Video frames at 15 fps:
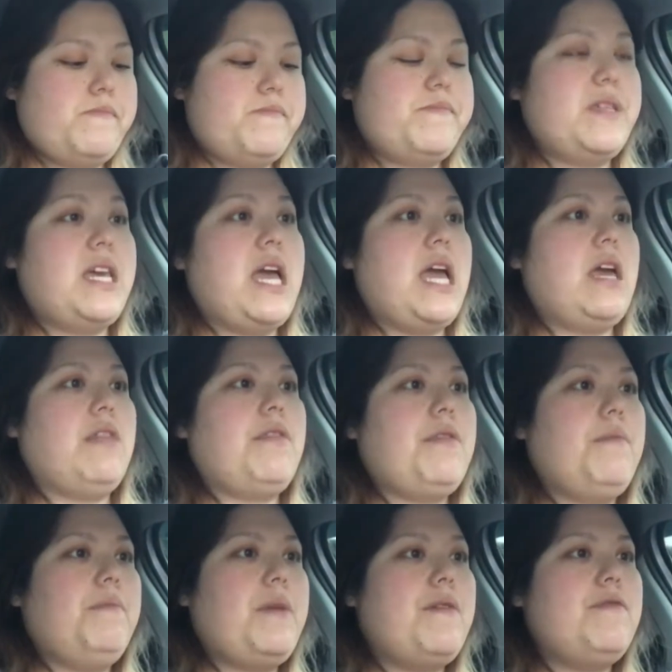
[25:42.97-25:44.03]
the
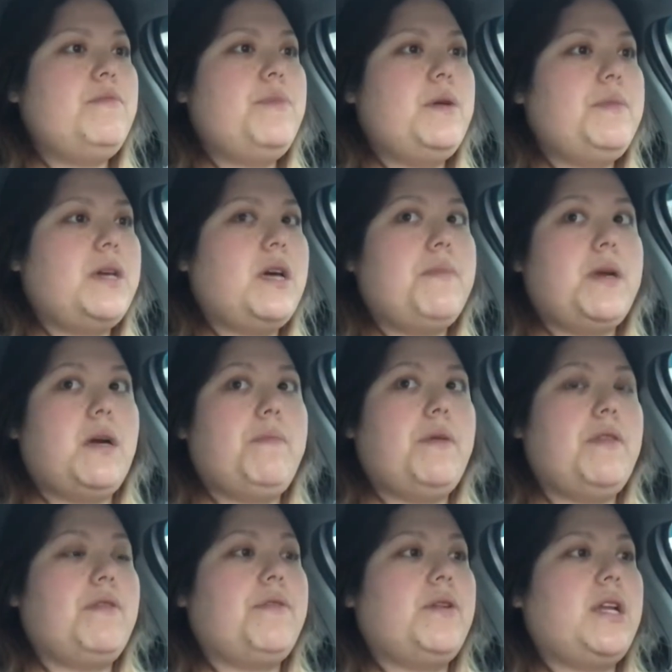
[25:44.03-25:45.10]
8th. I have an appointment coming up on
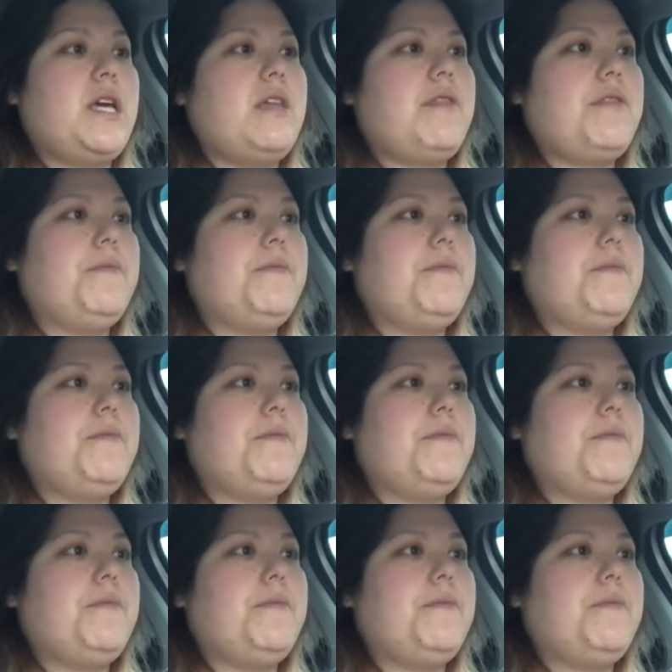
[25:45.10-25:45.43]
the 30th.